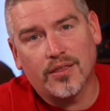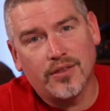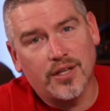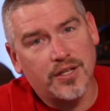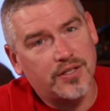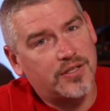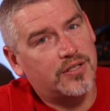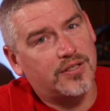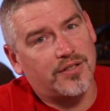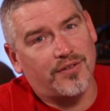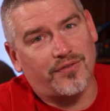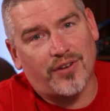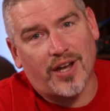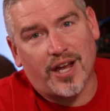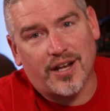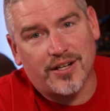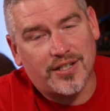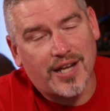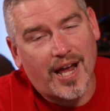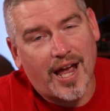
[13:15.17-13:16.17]
This is a
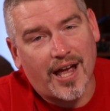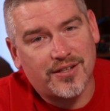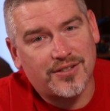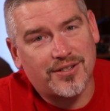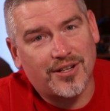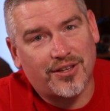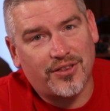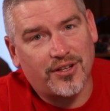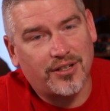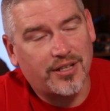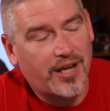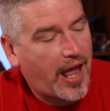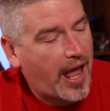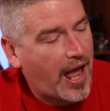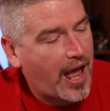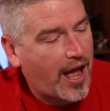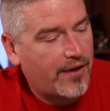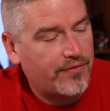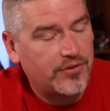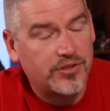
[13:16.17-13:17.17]
fantastic thing to
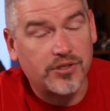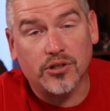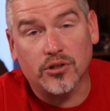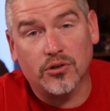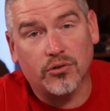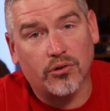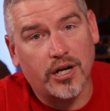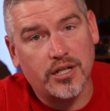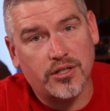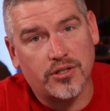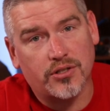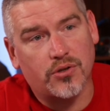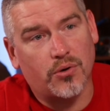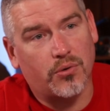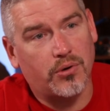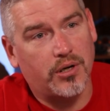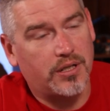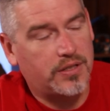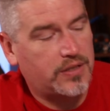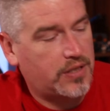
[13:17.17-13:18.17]
have. It's a great
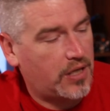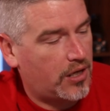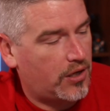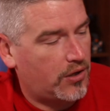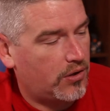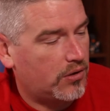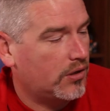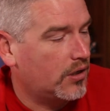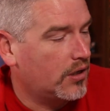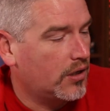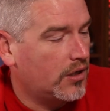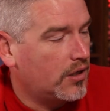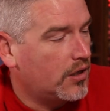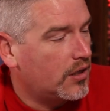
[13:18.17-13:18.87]
story to tell.